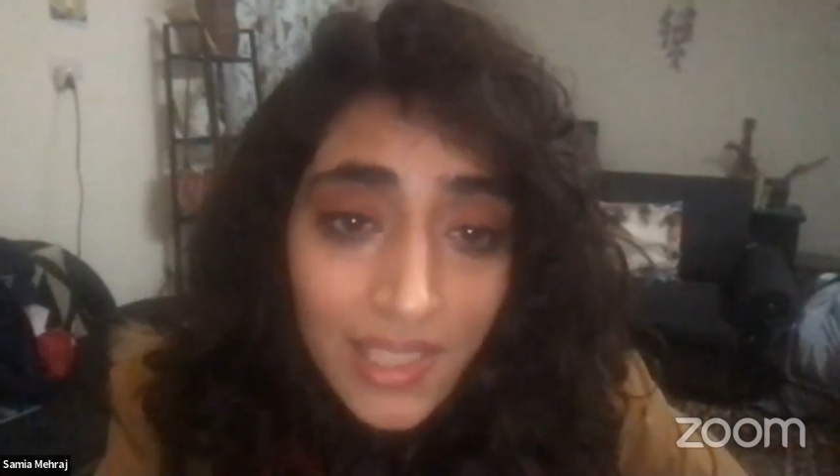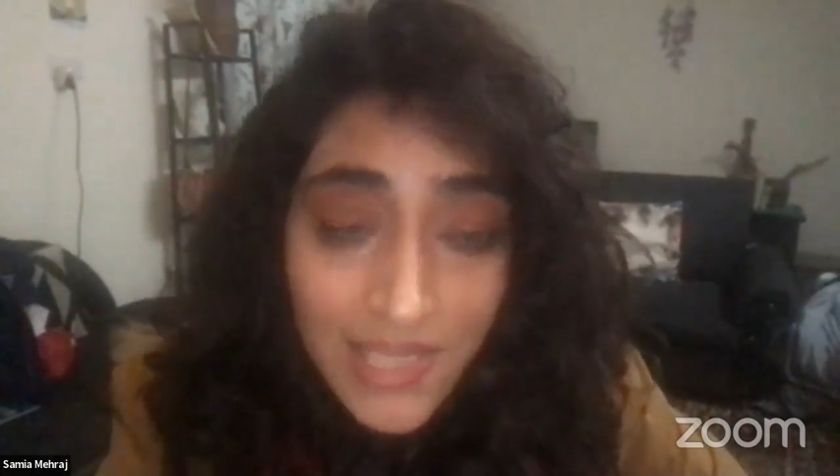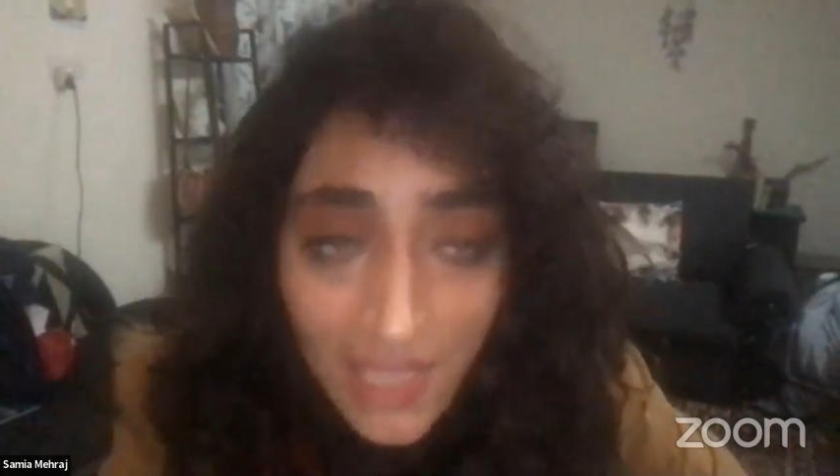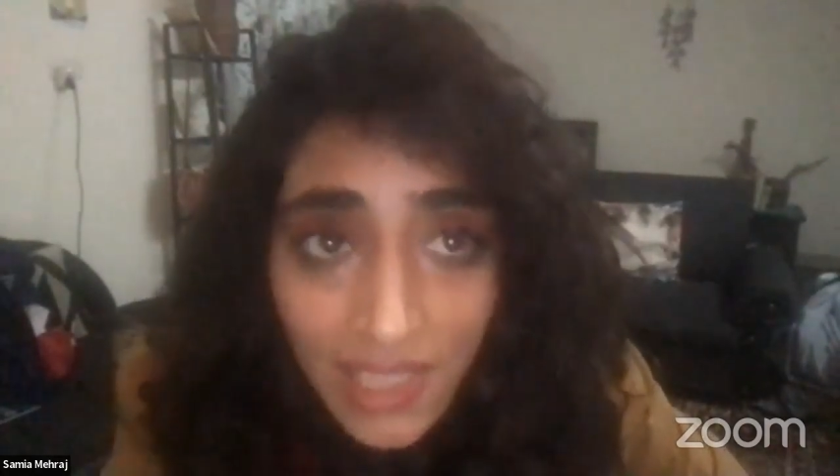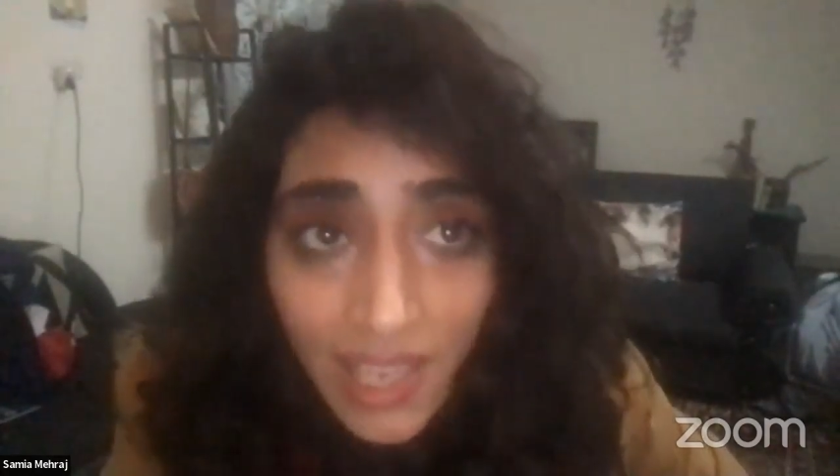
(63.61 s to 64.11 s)

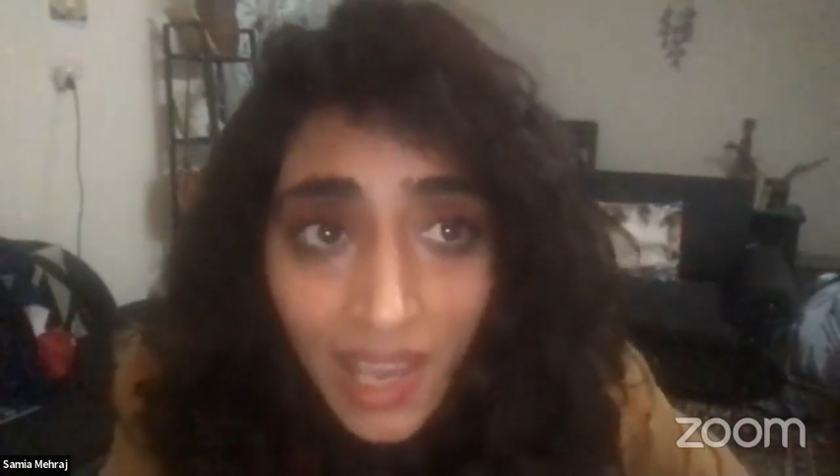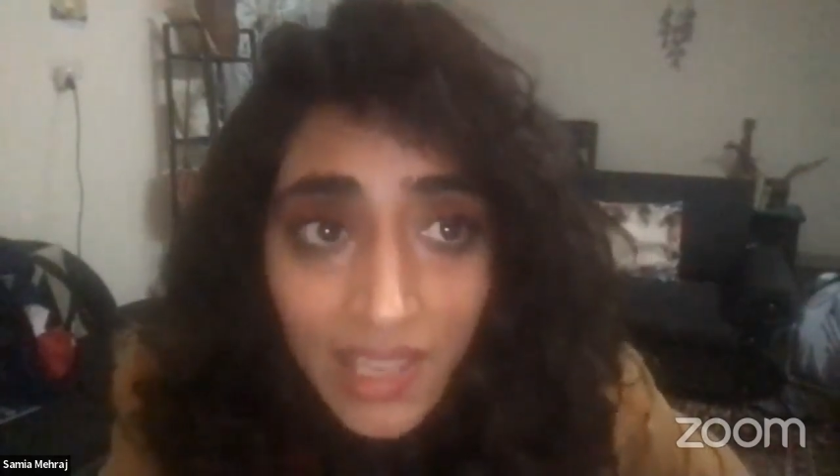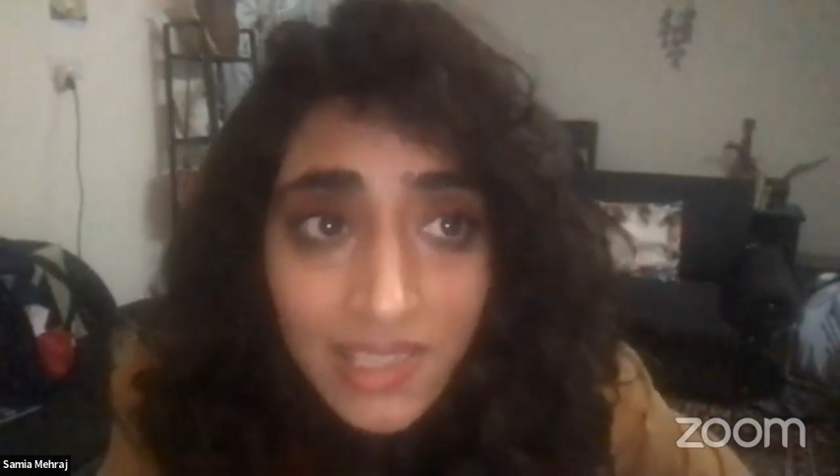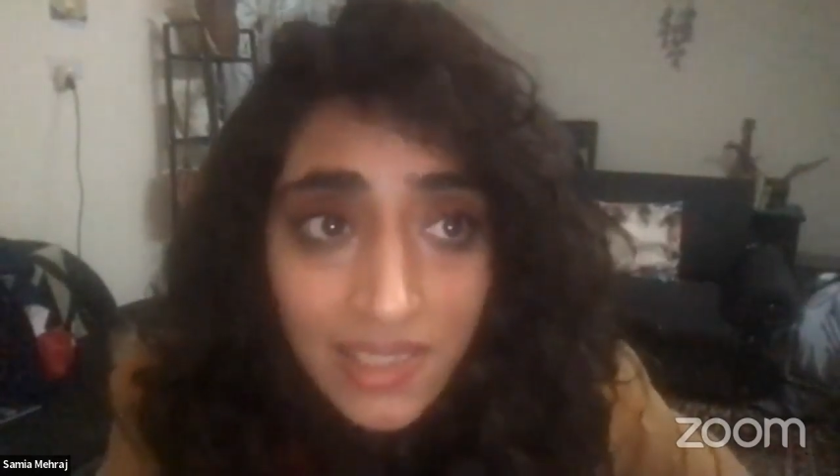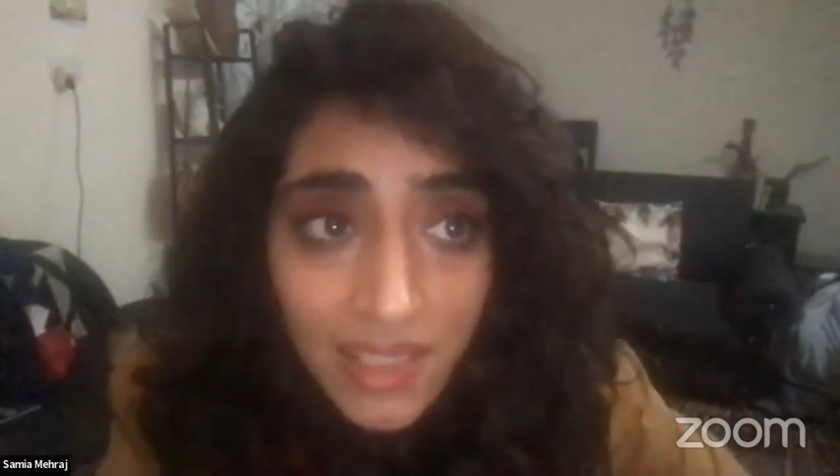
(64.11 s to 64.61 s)
seen
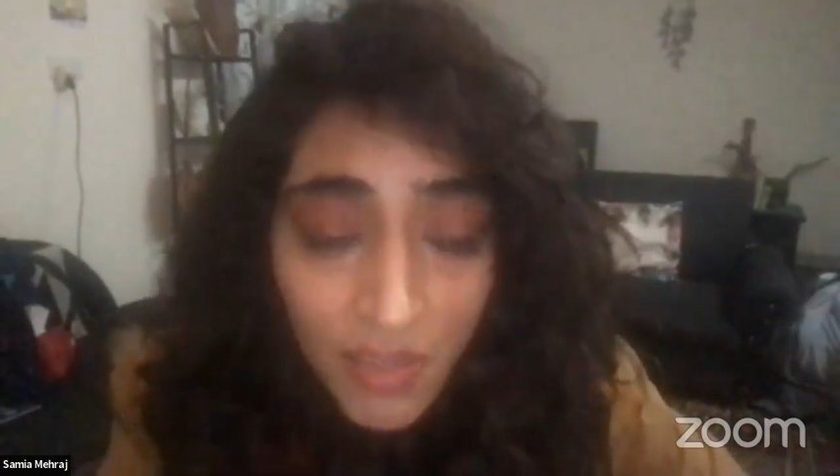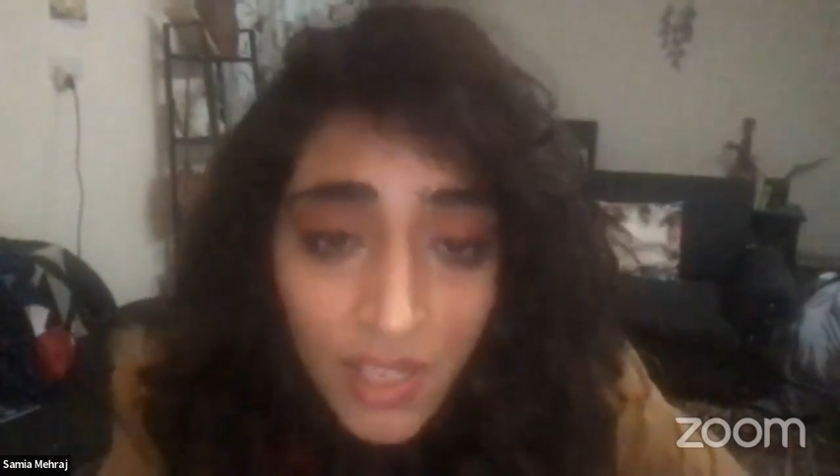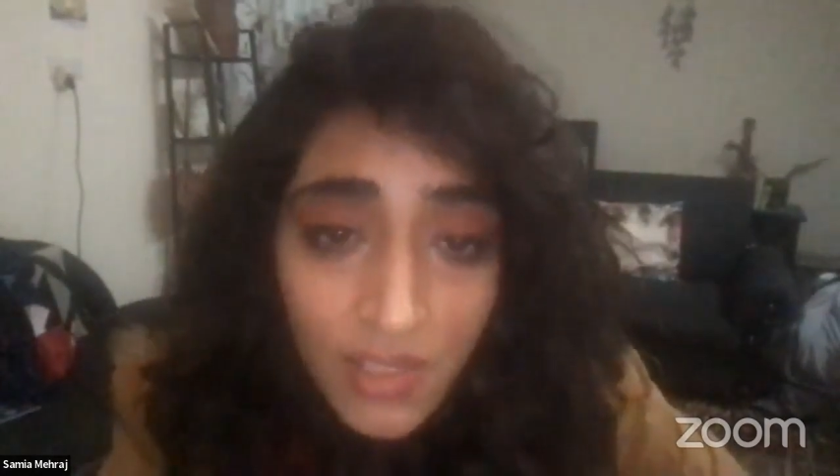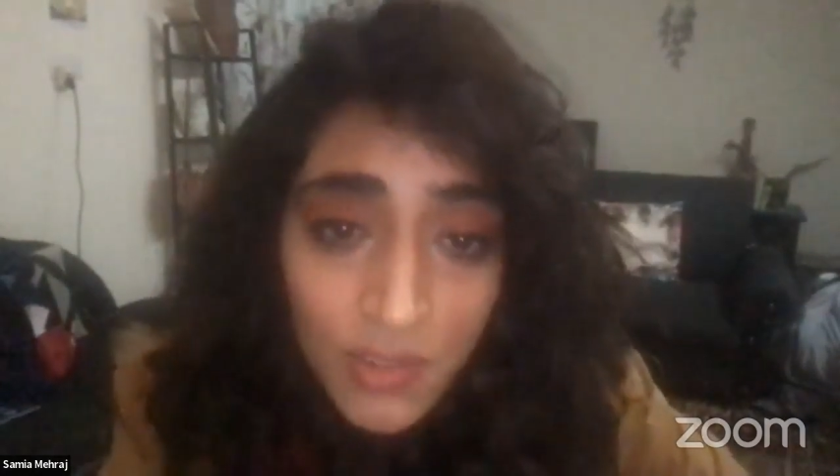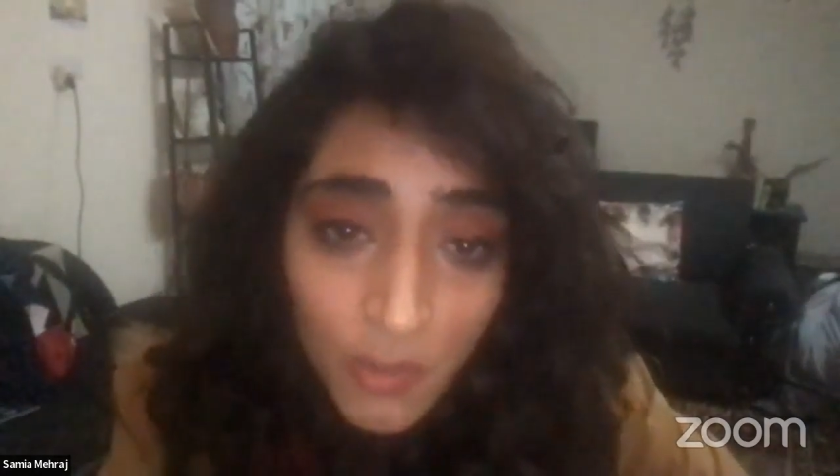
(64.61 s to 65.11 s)
as
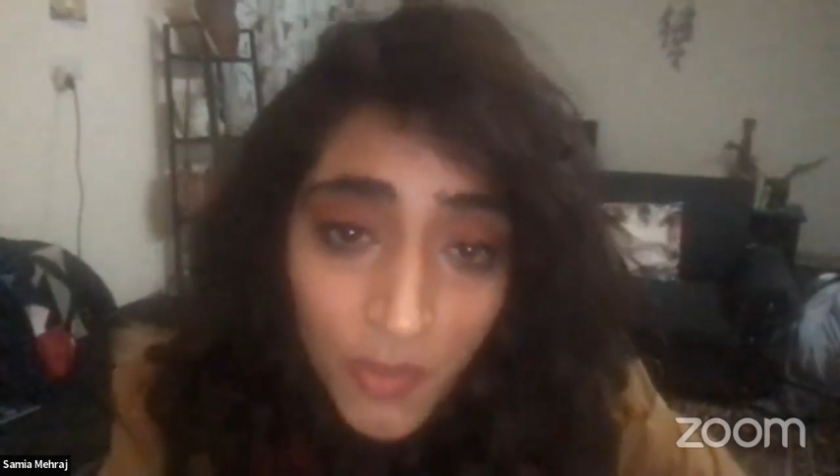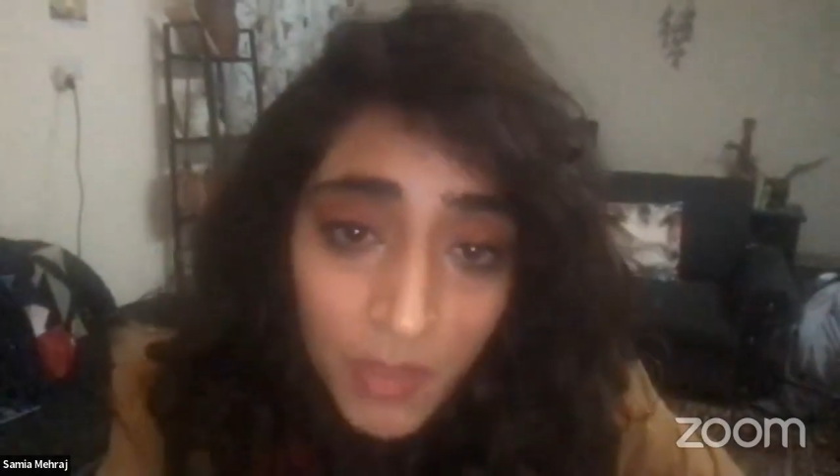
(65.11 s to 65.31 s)
evidence of